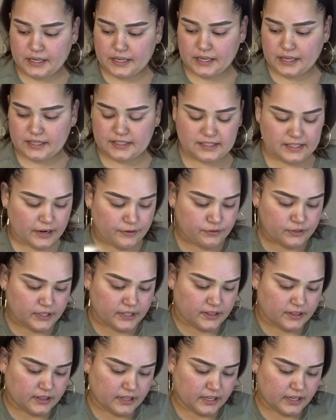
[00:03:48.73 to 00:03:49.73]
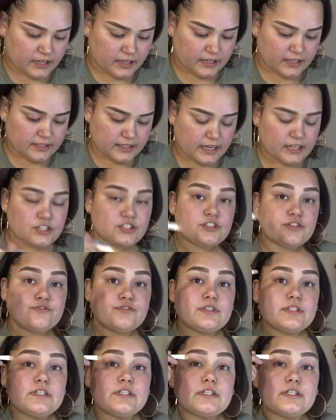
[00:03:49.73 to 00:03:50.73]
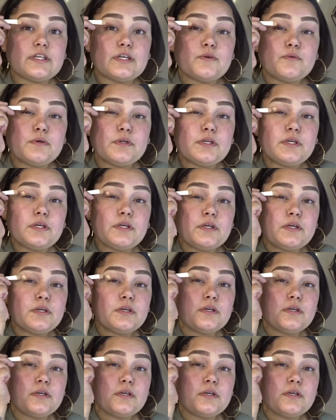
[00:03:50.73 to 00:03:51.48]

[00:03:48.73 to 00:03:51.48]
it's not really thick, it's actually really liquidy,